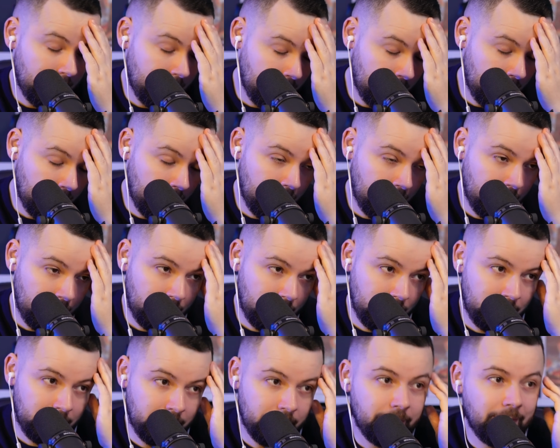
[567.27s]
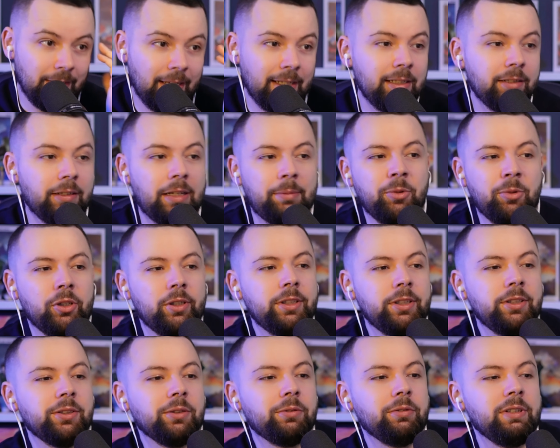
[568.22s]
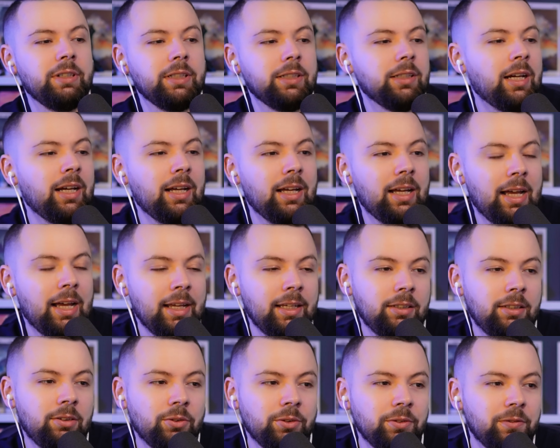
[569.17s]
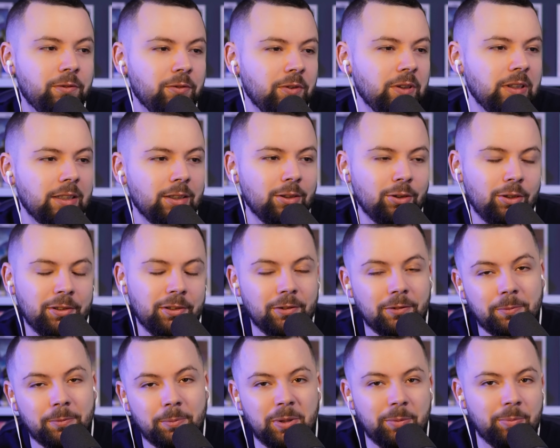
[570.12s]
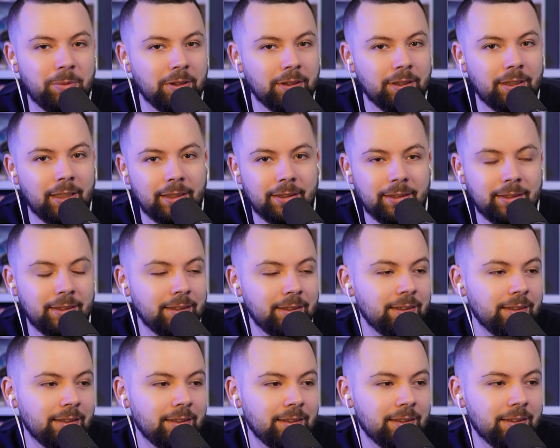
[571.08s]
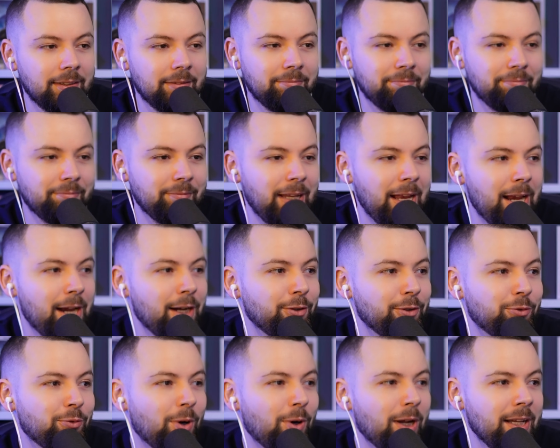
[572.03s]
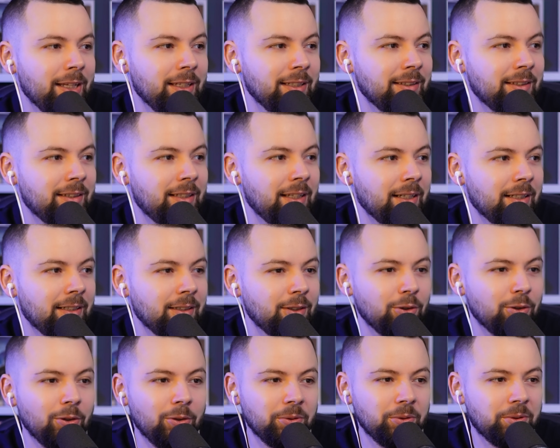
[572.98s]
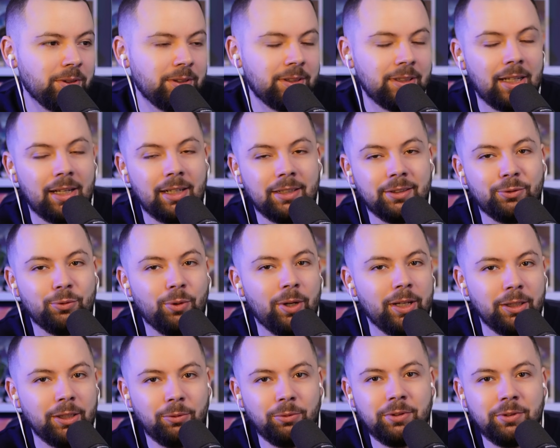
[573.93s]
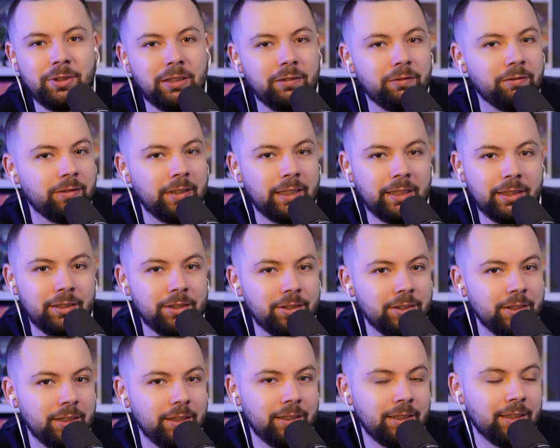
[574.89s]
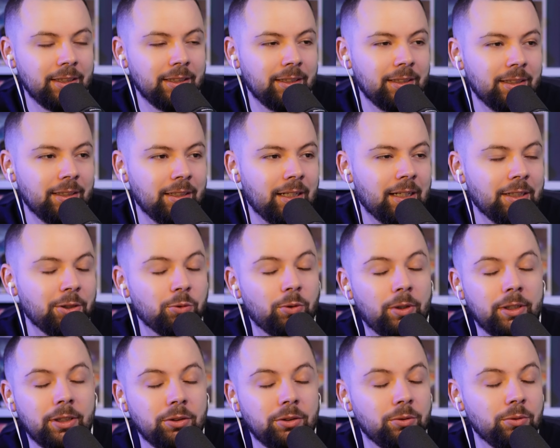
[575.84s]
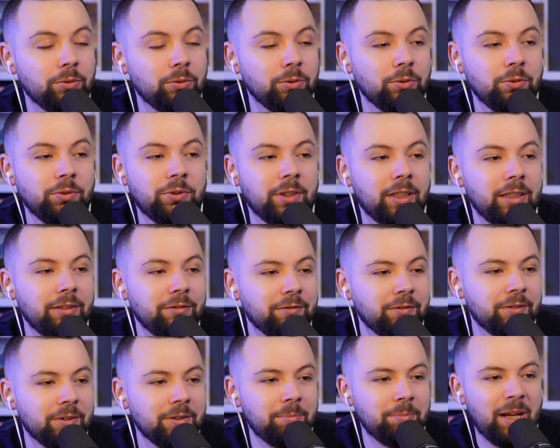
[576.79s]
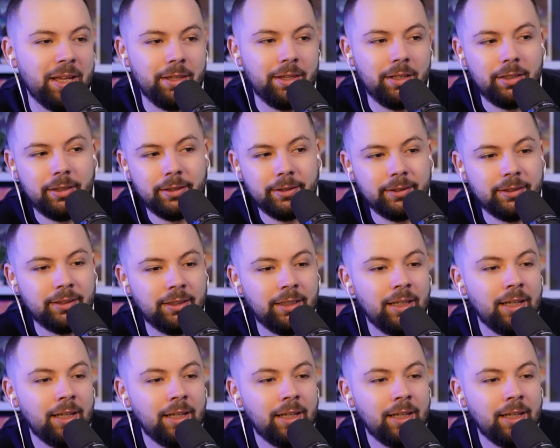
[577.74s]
I'm going to disagree. I don't think a lot of people that air dry their clothes are trying to save energy, are trying to save Mother Earth.